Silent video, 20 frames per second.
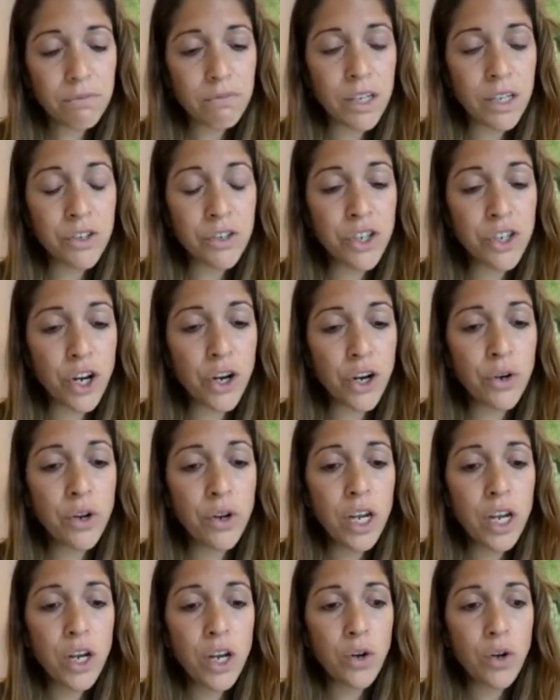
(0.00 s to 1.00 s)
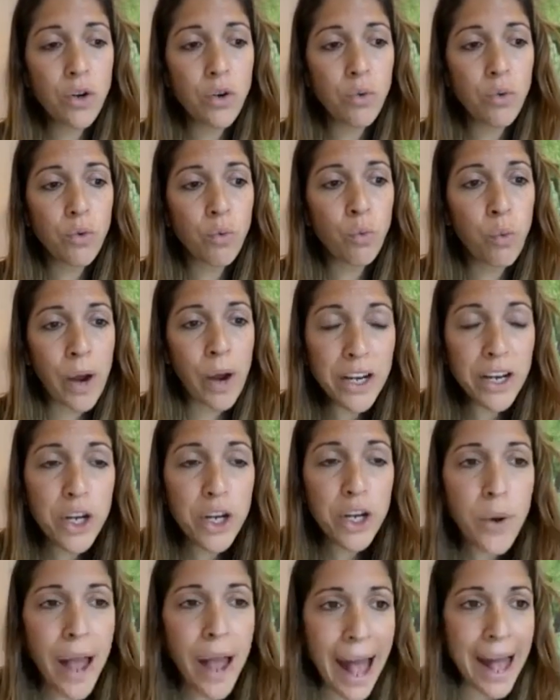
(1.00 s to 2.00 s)
So when you
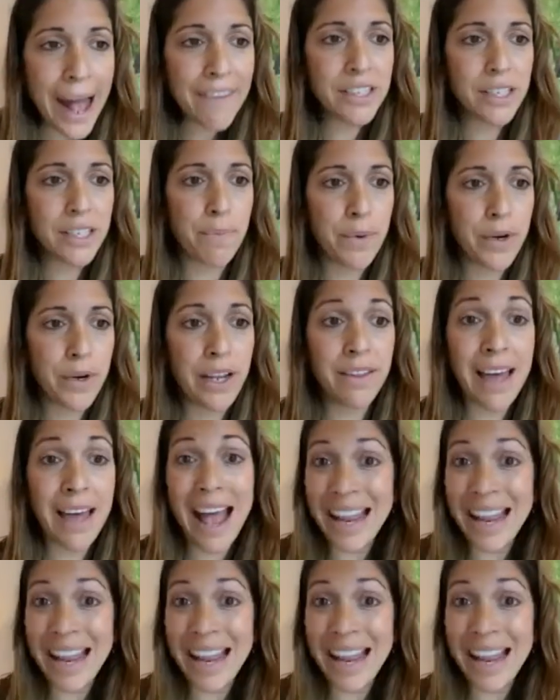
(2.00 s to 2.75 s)
have somebody that